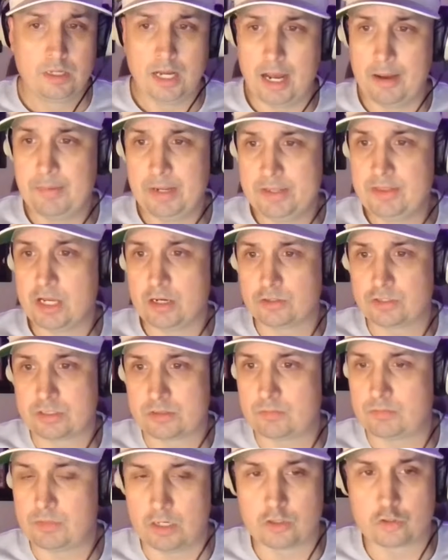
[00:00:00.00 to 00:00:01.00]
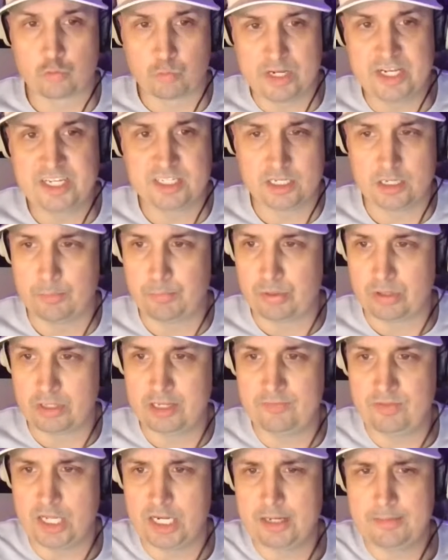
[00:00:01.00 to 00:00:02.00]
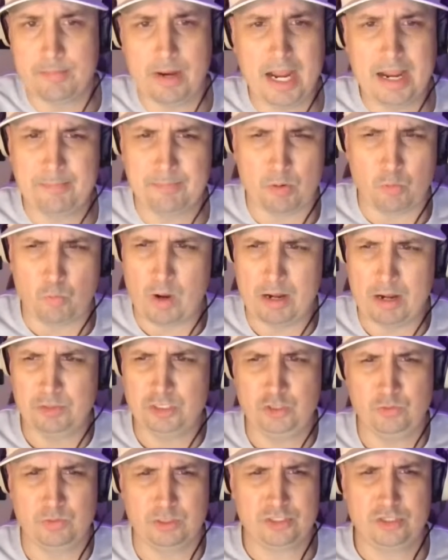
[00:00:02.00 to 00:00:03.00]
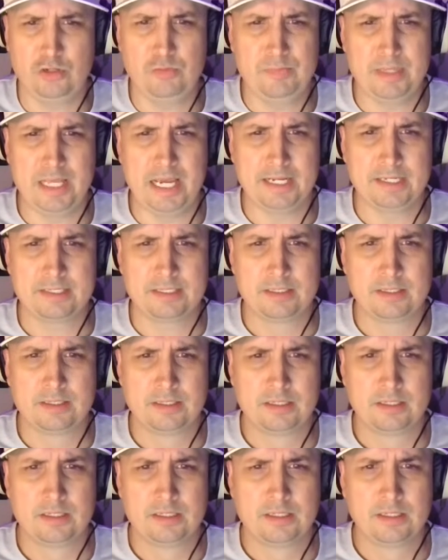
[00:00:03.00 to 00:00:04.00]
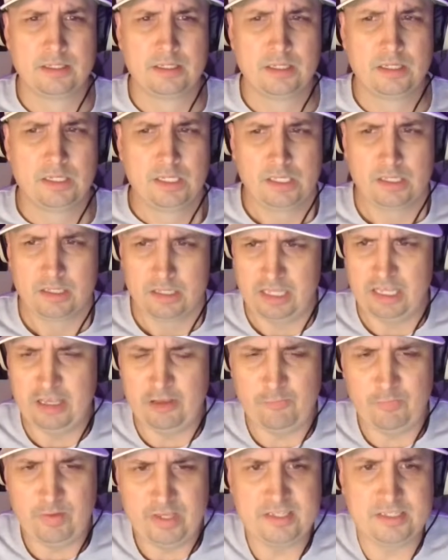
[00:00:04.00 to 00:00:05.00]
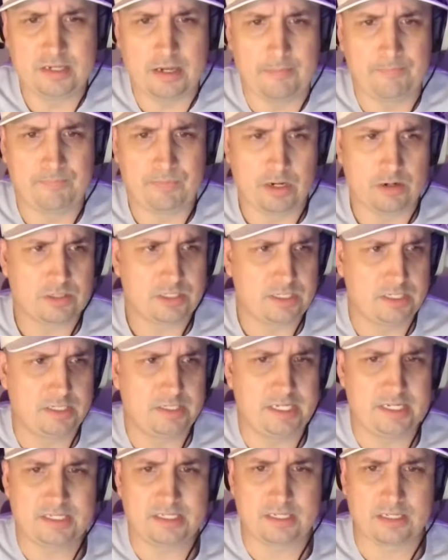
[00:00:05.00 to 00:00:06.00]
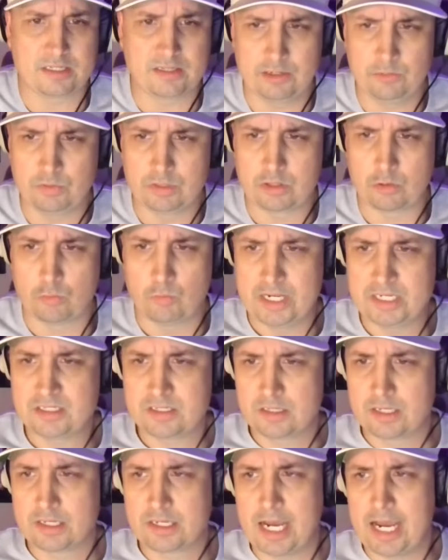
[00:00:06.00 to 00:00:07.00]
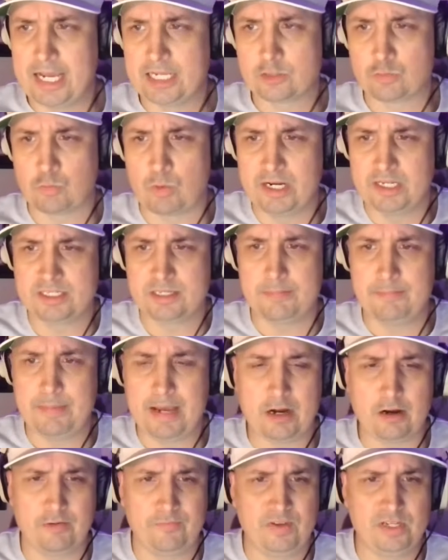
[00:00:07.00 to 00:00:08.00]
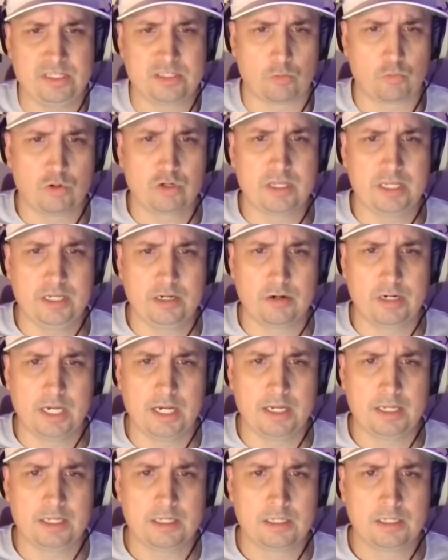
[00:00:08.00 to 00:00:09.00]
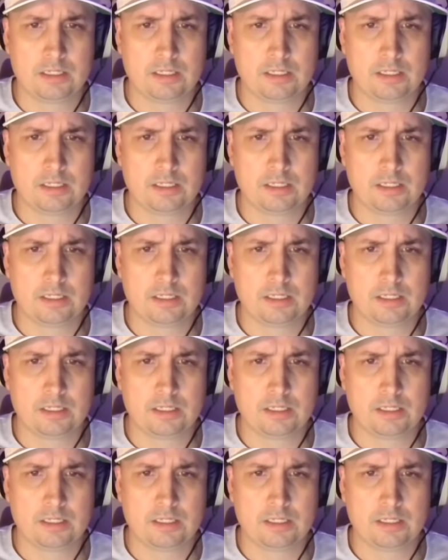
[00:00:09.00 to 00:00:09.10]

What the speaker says: I mean, there's reason to believe that he might, but why would you assume that? If he's up there statistically with the rest of the guys, why does it matter if he's a rookie or not?